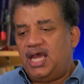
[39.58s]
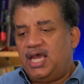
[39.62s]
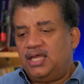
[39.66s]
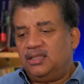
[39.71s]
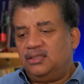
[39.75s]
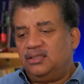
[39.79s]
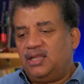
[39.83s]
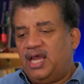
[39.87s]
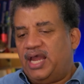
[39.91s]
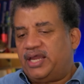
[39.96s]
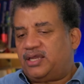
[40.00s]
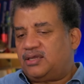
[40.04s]

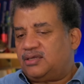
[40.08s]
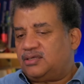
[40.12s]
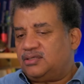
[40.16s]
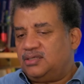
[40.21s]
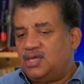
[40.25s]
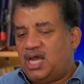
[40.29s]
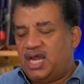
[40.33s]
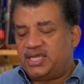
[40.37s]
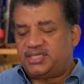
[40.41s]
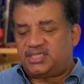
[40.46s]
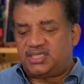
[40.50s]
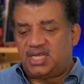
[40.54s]
uh, like
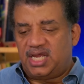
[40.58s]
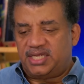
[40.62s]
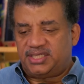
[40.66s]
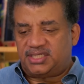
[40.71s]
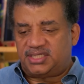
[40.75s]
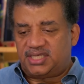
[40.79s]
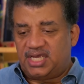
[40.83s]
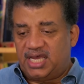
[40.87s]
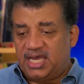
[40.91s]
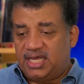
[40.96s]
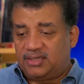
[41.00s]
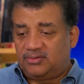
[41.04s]

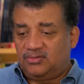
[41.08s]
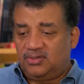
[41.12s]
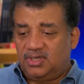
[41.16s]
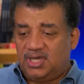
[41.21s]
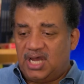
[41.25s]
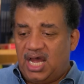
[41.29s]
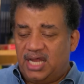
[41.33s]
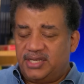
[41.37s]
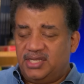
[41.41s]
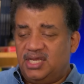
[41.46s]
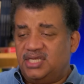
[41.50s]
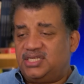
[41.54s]
Einstein
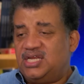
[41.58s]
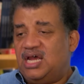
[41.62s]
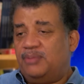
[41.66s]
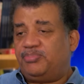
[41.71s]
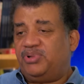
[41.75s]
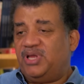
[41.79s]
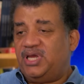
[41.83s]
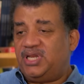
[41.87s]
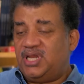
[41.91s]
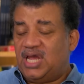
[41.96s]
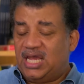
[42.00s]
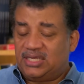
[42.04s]
said, God does
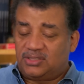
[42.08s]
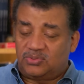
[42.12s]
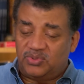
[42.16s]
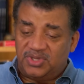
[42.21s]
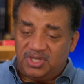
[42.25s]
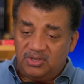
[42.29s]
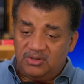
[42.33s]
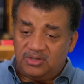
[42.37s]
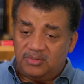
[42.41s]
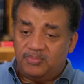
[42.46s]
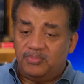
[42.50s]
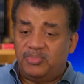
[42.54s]
not play dice
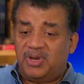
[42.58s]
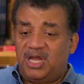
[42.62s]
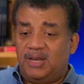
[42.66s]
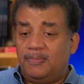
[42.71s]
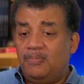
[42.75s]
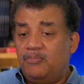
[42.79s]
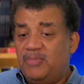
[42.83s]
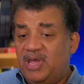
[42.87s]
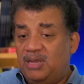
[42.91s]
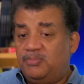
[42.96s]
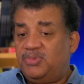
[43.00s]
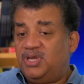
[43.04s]
with unit,
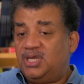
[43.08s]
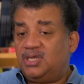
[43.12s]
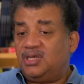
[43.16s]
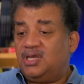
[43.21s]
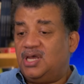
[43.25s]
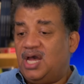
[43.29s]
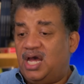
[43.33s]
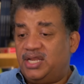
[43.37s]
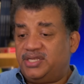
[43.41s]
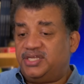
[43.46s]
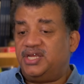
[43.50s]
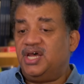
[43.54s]
but maybe
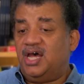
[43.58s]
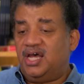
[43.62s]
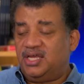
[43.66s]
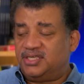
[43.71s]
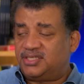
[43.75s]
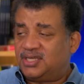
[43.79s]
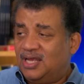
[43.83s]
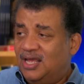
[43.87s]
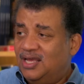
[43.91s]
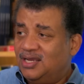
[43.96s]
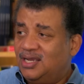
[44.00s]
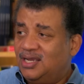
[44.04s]
God does.